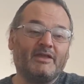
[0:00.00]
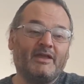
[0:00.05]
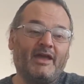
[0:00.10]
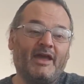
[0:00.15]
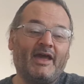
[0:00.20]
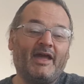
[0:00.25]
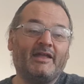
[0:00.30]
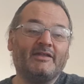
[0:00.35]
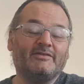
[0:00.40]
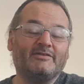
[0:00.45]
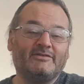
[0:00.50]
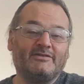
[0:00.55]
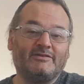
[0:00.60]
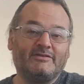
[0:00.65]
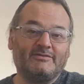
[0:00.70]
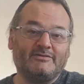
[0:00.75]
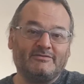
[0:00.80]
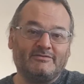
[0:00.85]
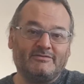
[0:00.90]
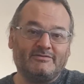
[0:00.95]
and
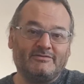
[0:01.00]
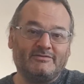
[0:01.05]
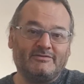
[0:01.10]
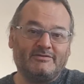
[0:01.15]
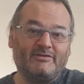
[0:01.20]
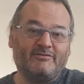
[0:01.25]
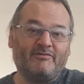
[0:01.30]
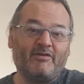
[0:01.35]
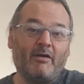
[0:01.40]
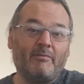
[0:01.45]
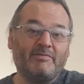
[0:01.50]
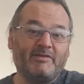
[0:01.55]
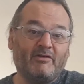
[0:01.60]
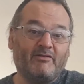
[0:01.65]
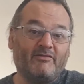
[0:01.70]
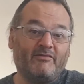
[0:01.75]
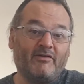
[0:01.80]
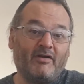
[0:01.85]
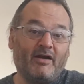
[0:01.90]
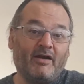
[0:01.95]
the thumbnail
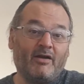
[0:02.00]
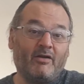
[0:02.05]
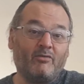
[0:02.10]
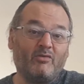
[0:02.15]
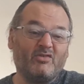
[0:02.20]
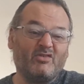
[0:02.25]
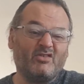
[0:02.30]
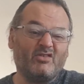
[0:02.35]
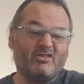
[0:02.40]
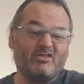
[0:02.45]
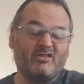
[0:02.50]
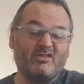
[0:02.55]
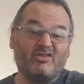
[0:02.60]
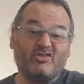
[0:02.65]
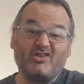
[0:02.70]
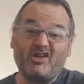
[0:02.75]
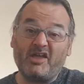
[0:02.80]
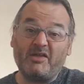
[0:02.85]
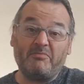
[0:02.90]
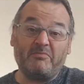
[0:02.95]
file, which is the
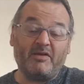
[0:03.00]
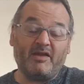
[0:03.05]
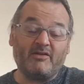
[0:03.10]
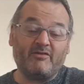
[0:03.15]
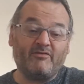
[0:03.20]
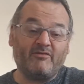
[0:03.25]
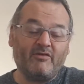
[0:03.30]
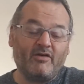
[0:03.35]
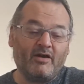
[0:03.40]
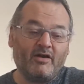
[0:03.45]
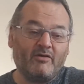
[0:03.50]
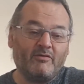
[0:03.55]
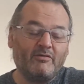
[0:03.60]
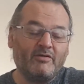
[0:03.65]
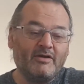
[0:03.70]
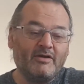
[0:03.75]
JPEG file.